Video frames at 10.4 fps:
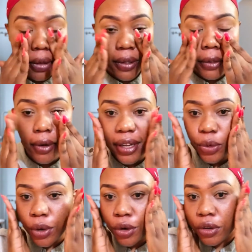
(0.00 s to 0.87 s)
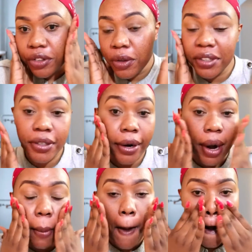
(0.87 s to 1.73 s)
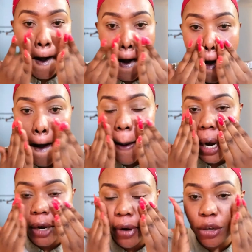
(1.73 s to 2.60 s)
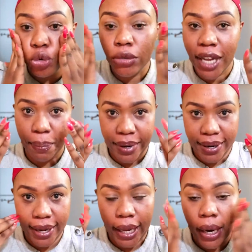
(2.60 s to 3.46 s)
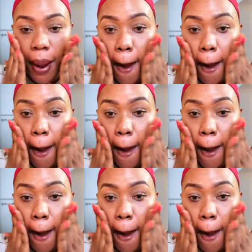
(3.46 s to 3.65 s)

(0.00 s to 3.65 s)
So guys, when you're using your serum, try to tap it in.